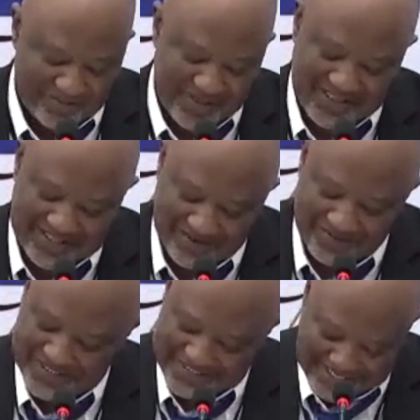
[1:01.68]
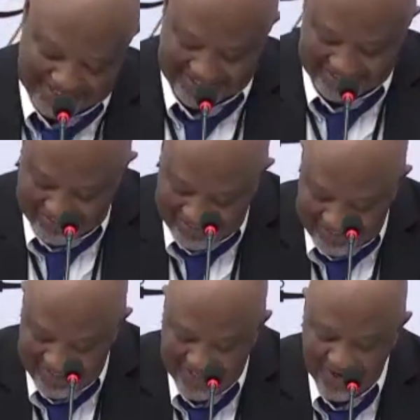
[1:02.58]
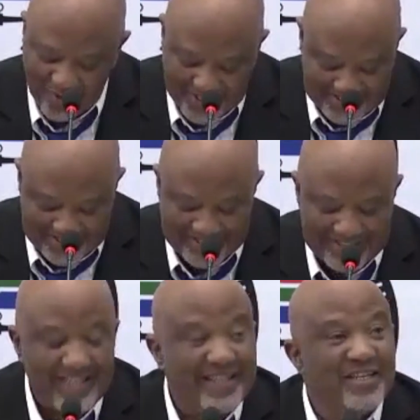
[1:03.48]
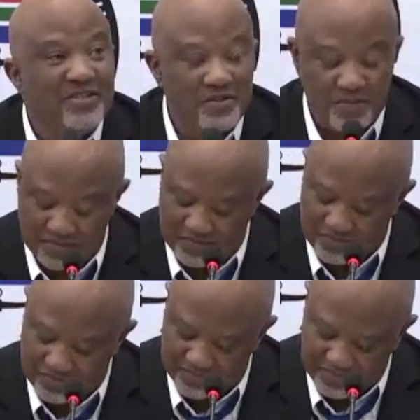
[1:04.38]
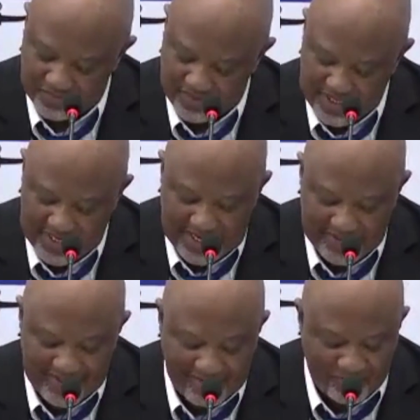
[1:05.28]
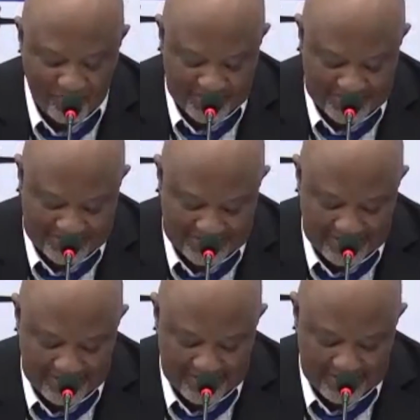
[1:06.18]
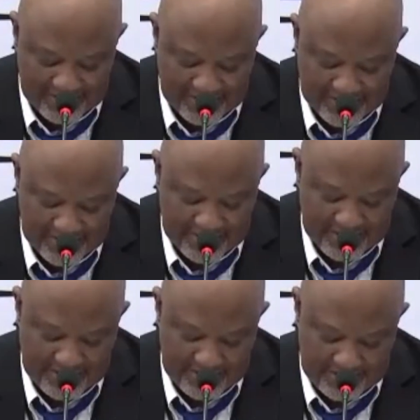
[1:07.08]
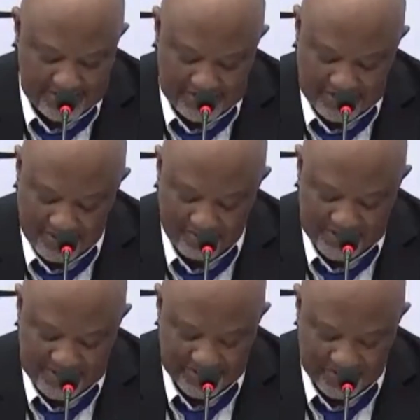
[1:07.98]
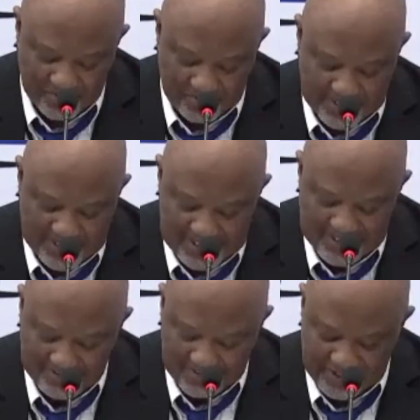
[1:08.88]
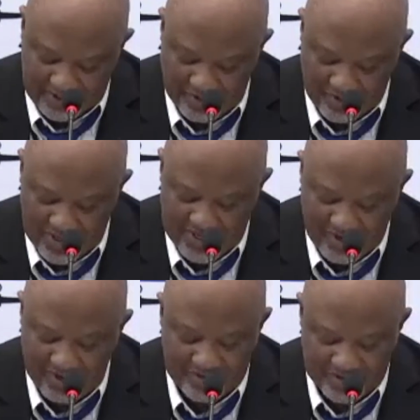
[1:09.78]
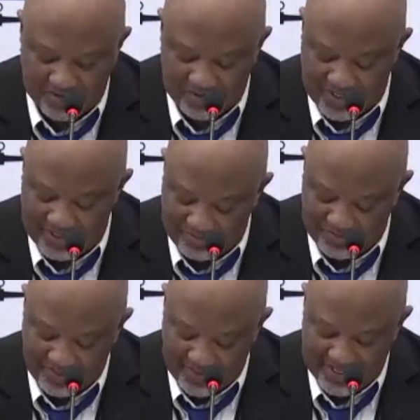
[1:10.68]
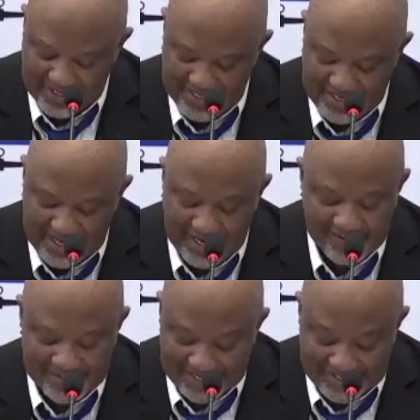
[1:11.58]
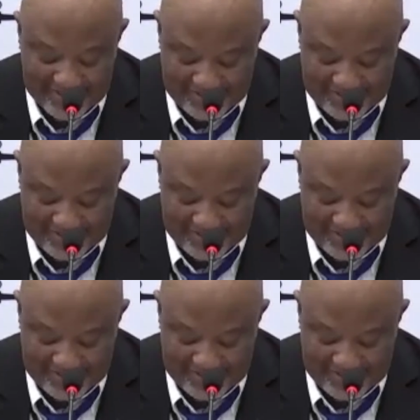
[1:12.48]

me precisely what it is that they do. At that point, Mr. Zuma and Mr. Hlongwane also stood up. I was angry